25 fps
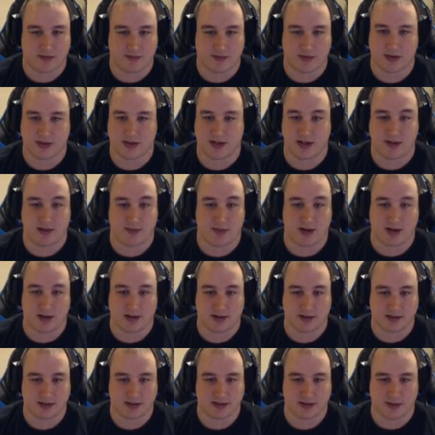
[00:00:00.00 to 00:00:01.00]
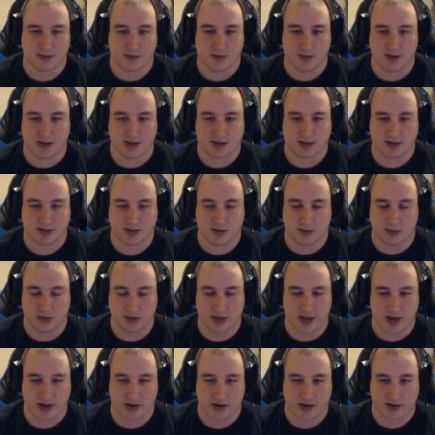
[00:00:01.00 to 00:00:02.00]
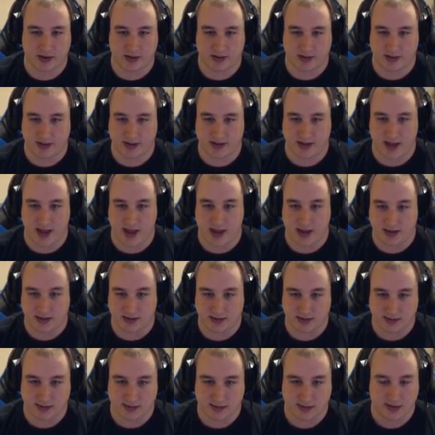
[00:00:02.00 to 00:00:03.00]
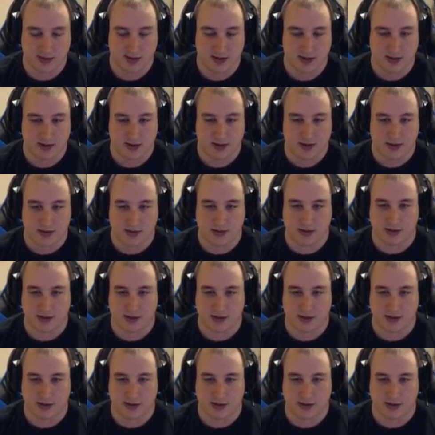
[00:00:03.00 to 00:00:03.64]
for 10 minutes. So when this cooldown ends, you can